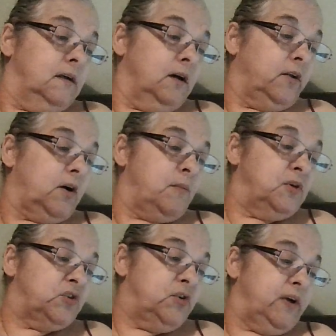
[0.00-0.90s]
Oh, they're
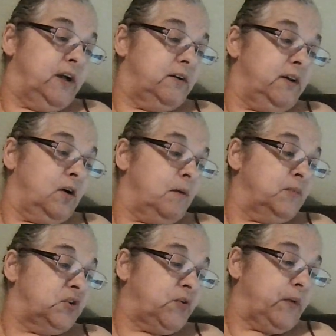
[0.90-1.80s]
almost two, they're
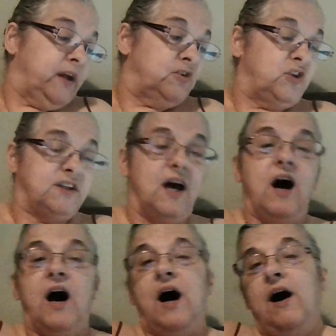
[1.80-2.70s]
almost three inches.
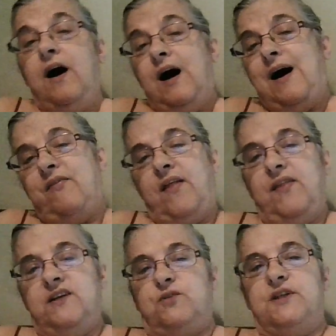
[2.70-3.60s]
I thought
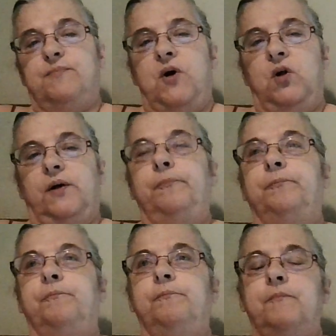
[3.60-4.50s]
these were smaller,
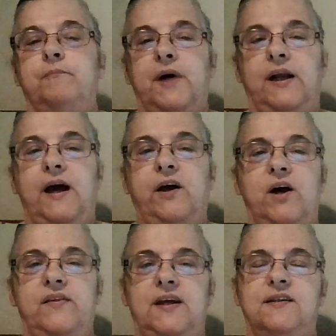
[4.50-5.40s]
but I
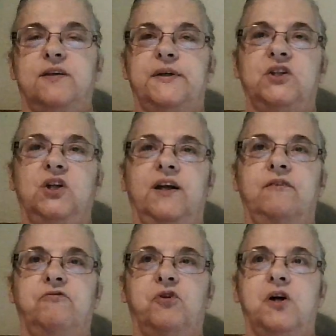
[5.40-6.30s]
got these
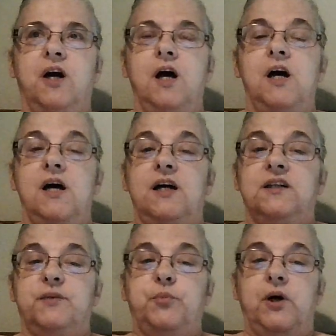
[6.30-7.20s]
originally for,
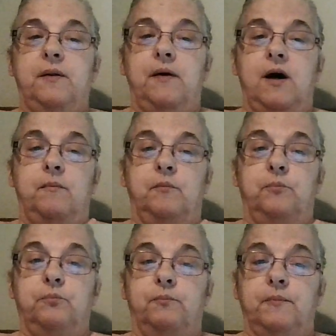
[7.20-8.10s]
to put um,
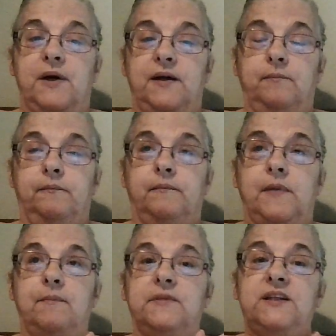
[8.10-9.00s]
my,
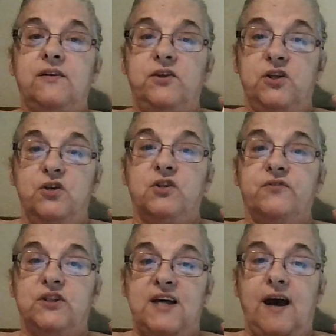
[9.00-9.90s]
um, to, to use
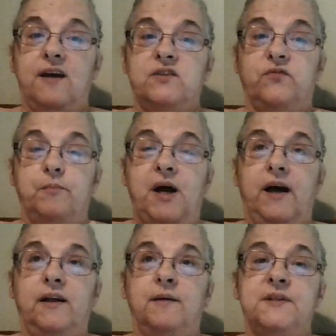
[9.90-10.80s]
for tags for my
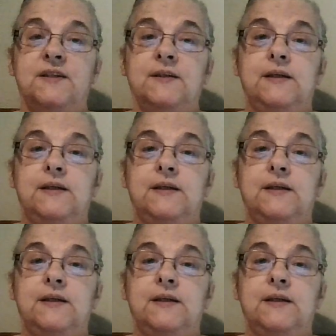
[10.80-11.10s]
items.